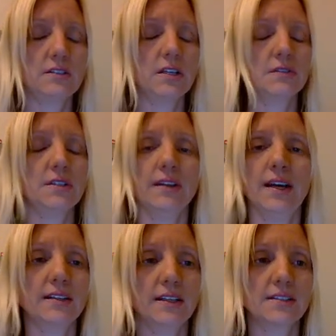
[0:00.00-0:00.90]
Don't do
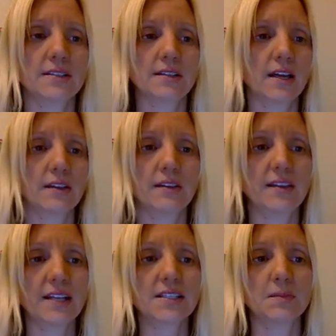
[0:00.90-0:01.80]
that.
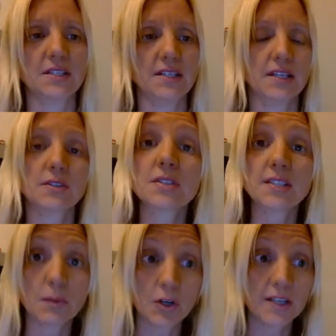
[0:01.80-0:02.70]
That's a mistake. So
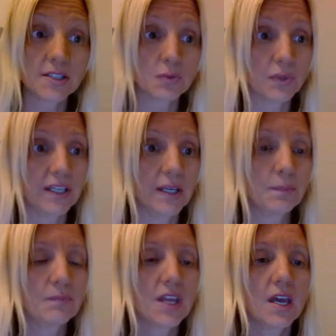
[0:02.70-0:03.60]
summarize the reading.